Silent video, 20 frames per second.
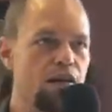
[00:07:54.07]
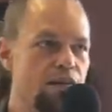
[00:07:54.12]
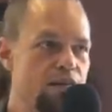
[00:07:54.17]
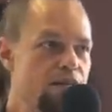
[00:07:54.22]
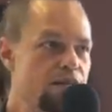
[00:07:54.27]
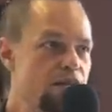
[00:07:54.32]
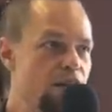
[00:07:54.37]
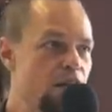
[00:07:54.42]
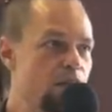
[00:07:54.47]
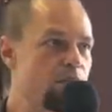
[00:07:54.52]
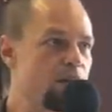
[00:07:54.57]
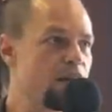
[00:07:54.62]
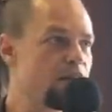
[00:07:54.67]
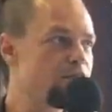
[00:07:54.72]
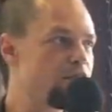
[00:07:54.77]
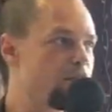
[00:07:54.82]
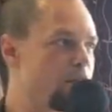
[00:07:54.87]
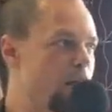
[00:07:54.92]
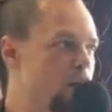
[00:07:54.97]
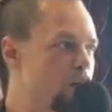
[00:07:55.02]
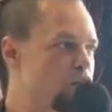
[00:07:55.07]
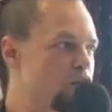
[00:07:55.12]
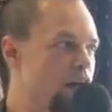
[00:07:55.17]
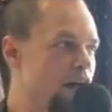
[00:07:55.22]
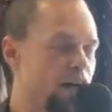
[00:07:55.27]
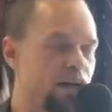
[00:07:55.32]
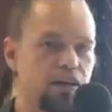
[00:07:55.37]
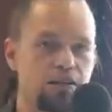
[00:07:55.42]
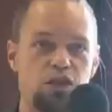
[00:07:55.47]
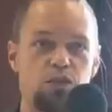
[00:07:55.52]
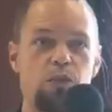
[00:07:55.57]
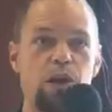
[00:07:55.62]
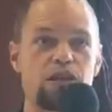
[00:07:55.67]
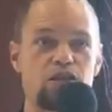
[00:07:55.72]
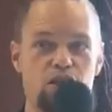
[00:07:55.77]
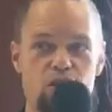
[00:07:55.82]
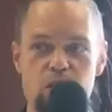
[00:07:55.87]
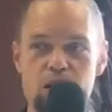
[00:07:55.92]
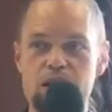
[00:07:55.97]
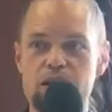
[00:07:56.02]
this is going to be information that
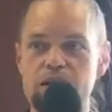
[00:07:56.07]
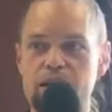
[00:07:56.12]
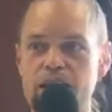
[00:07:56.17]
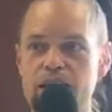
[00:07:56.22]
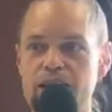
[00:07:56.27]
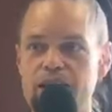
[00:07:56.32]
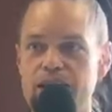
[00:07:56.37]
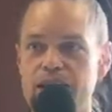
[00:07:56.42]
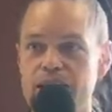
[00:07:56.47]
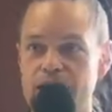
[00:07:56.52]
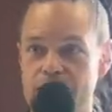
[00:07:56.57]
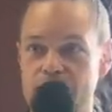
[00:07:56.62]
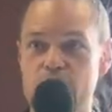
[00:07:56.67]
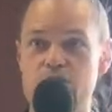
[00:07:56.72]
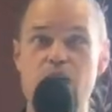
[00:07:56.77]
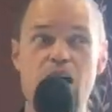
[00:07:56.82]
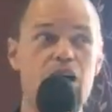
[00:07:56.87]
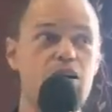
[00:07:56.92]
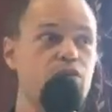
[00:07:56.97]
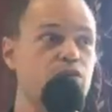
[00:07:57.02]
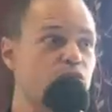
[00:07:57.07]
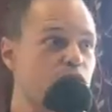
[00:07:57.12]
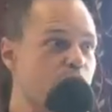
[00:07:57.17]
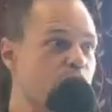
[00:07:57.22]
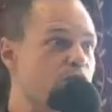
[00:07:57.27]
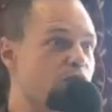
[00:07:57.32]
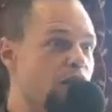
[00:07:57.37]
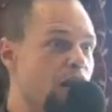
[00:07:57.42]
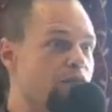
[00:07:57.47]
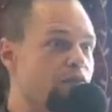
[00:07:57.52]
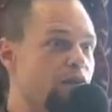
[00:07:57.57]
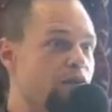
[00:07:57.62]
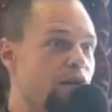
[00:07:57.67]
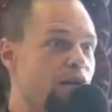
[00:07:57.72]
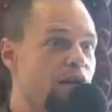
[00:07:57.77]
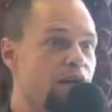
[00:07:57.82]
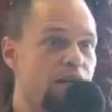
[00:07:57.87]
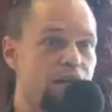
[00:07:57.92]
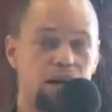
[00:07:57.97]
spreads quickly at the ground roots level.